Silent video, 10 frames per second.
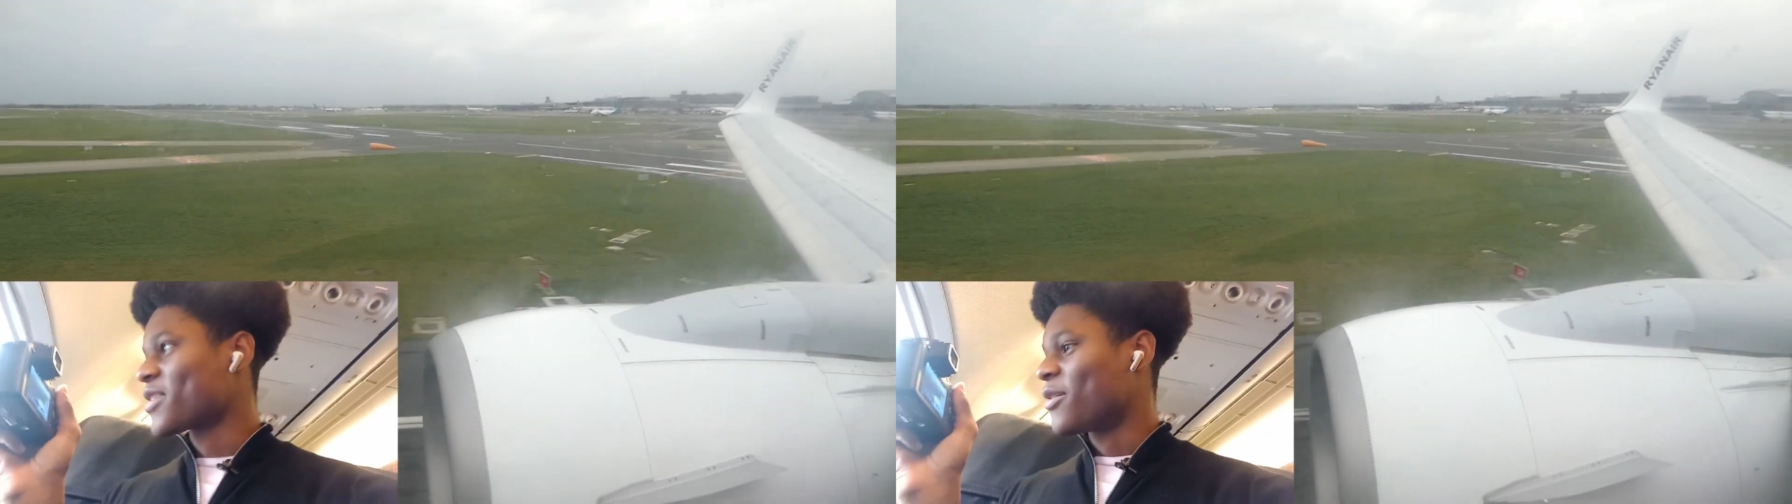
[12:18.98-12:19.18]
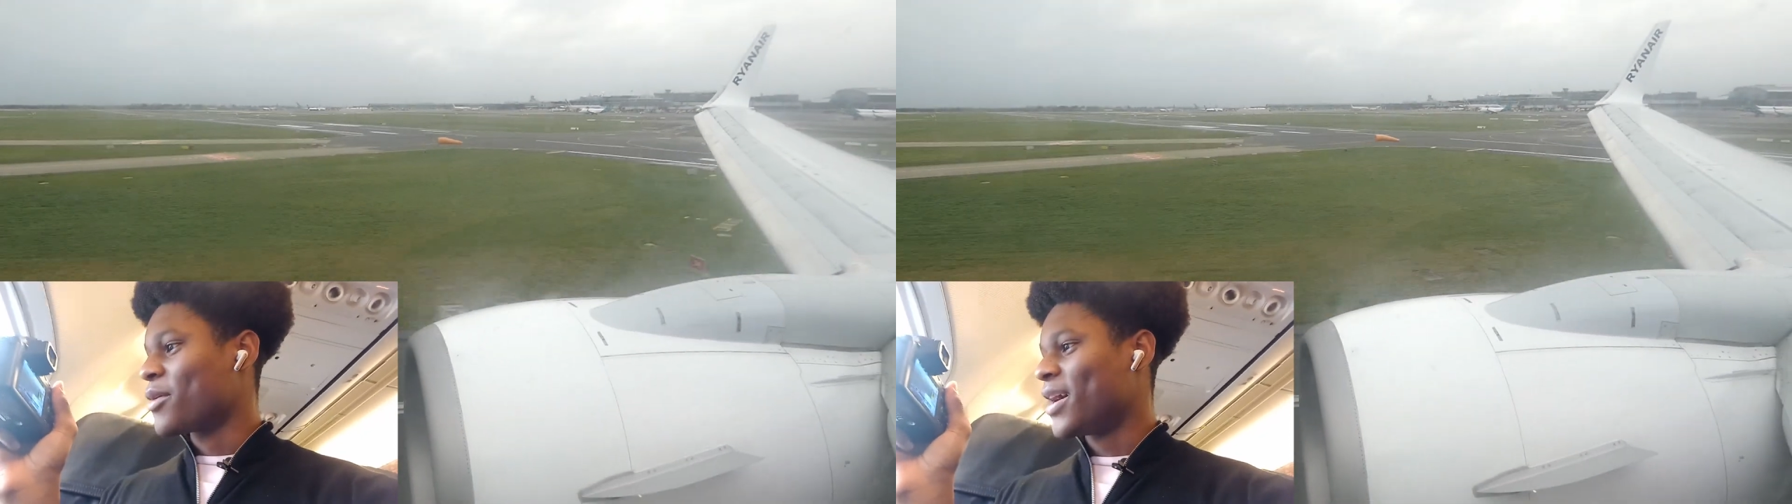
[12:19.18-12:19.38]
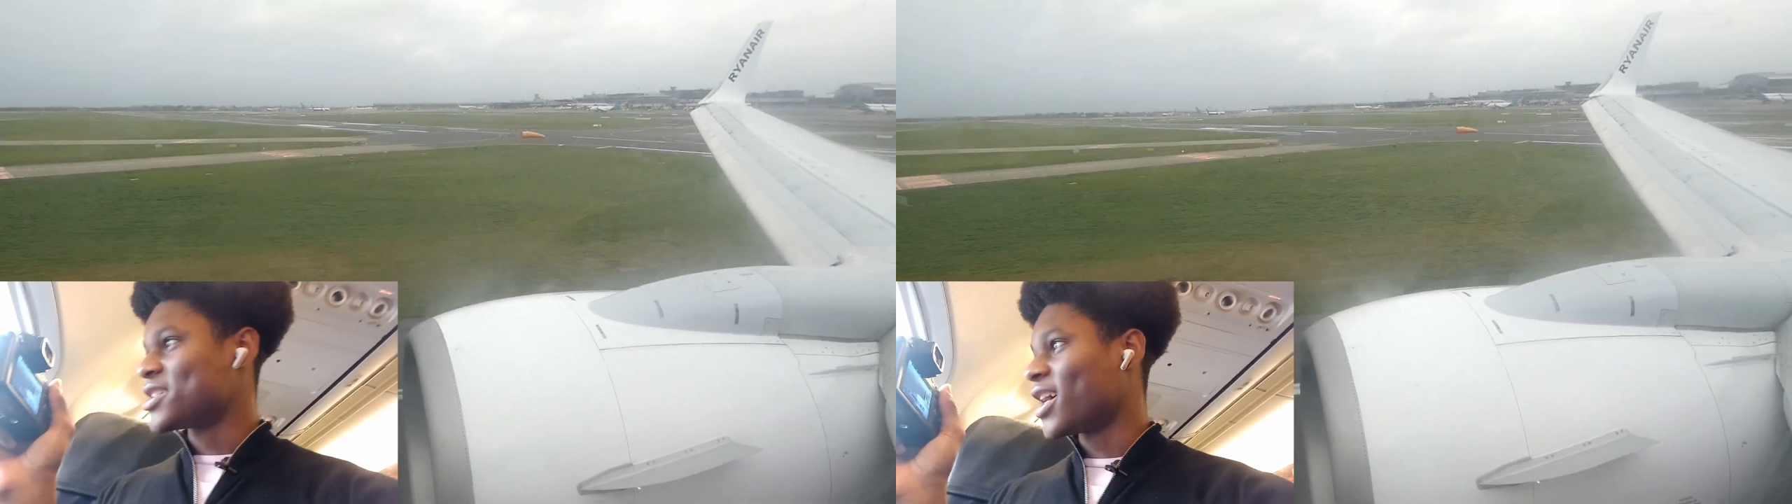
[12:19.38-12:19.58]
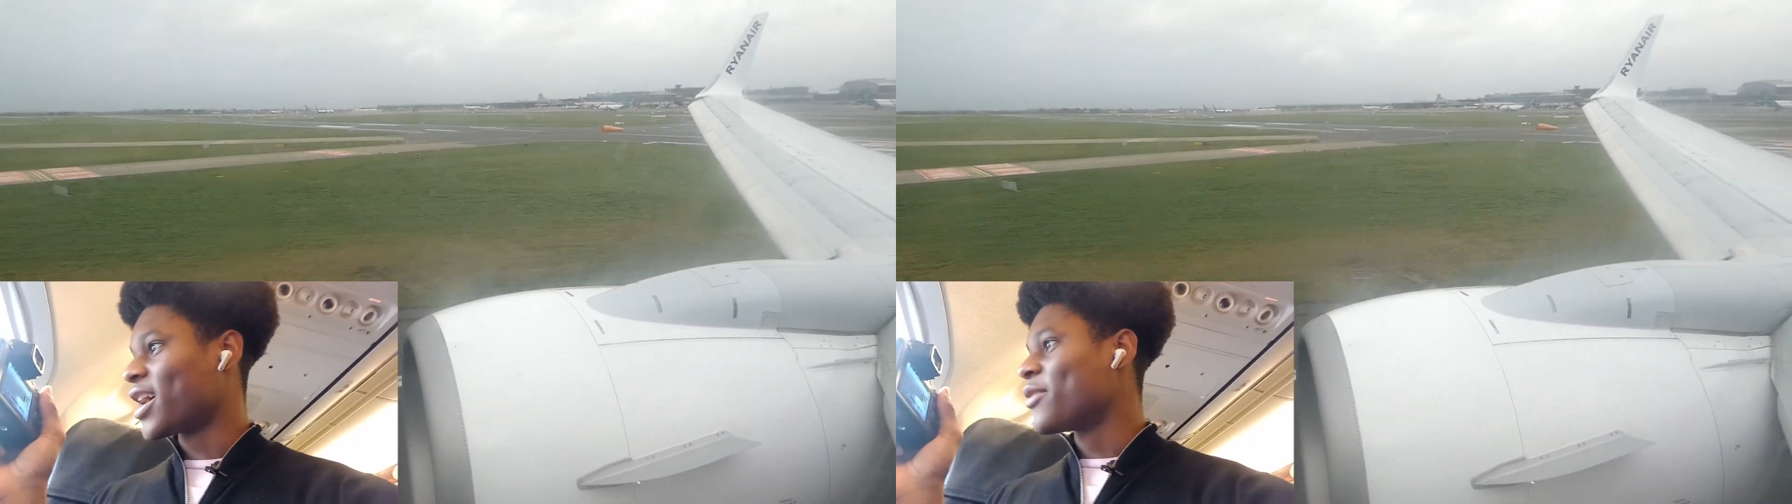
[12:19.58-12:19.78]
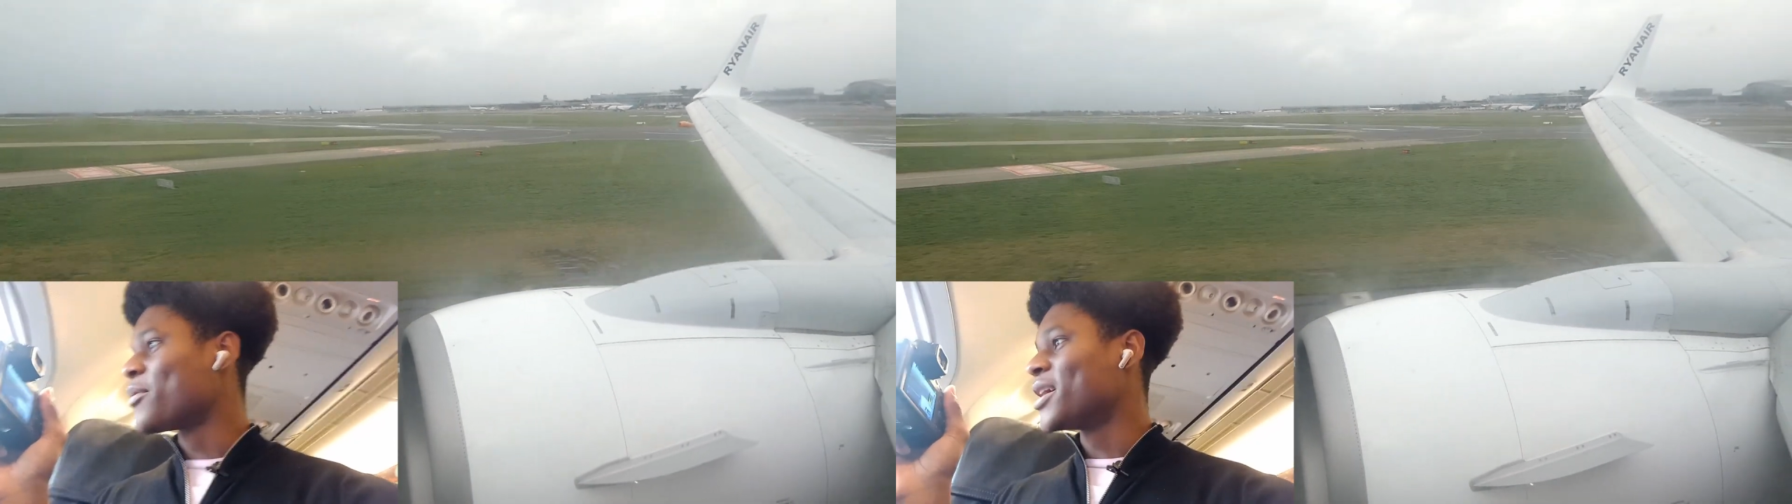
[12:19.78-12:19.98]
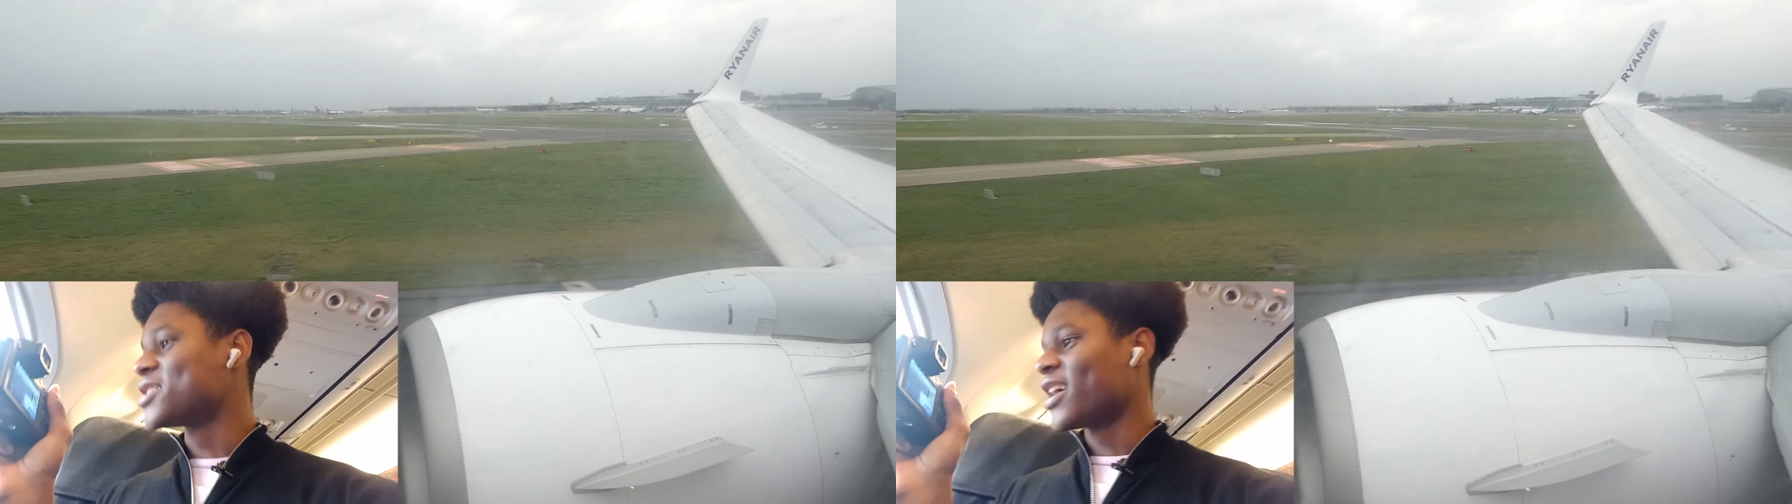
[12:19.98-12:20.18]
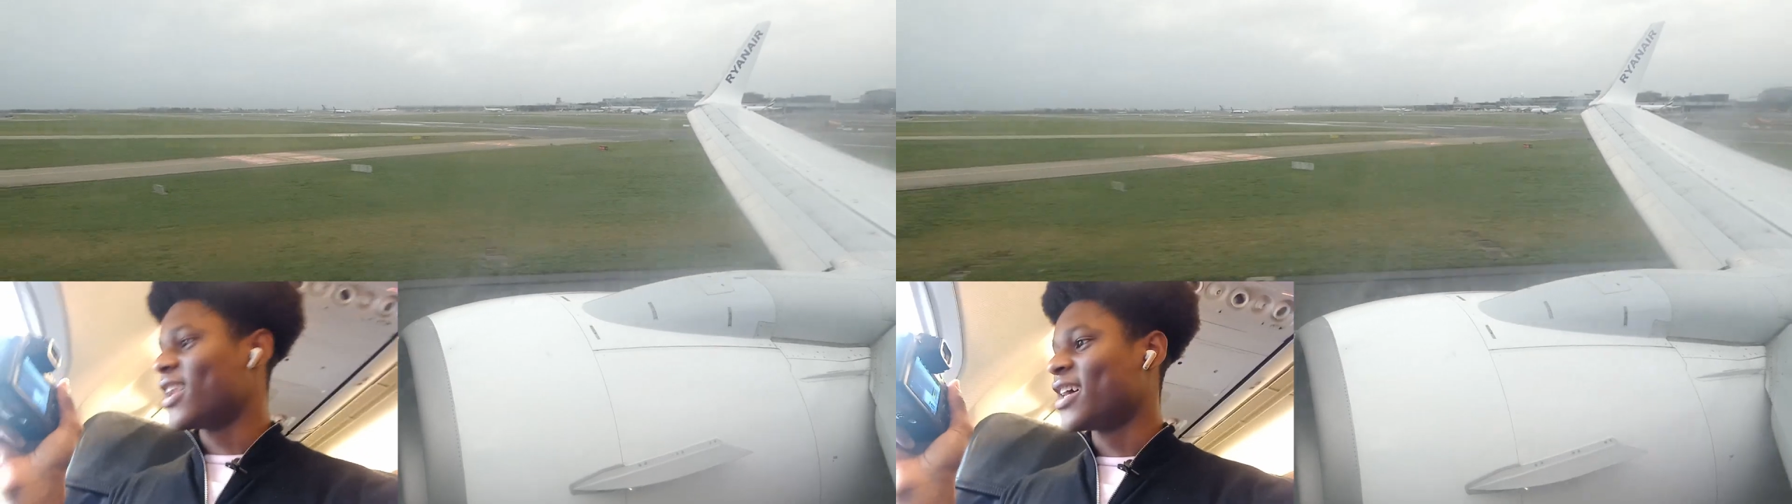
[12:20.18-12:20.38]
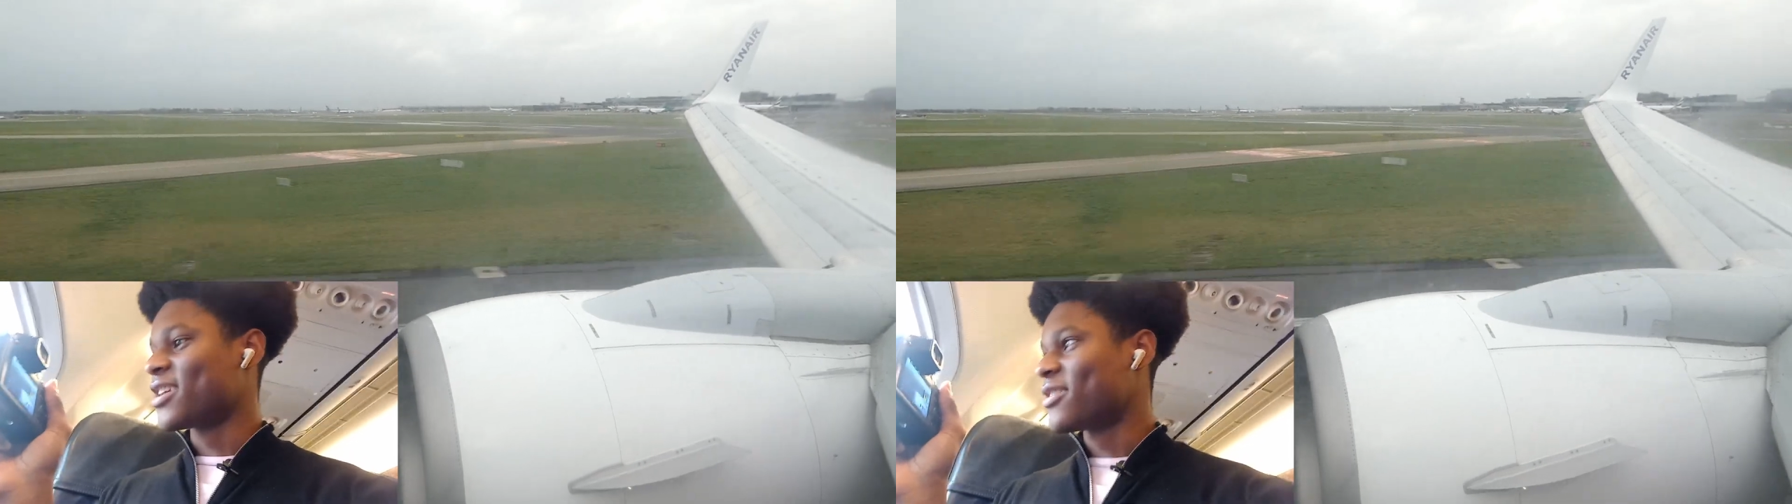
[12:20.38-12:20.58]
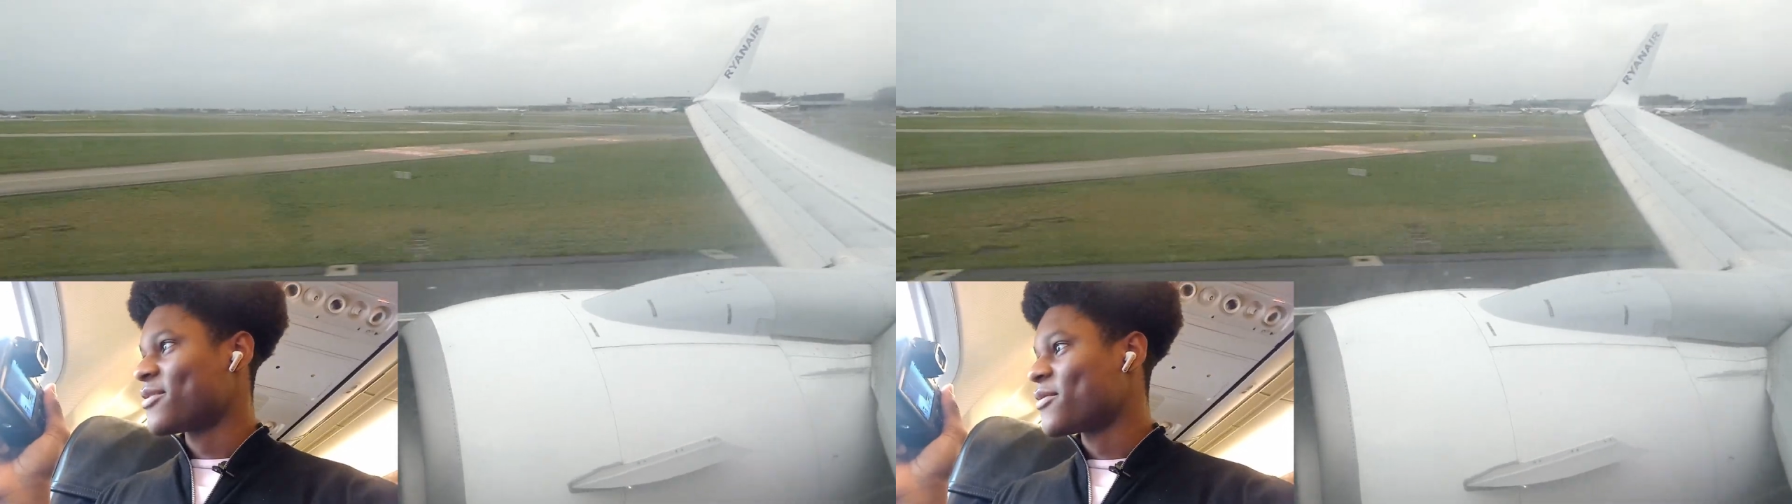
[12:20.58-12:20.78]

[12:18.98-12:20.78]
We might actually get a landing.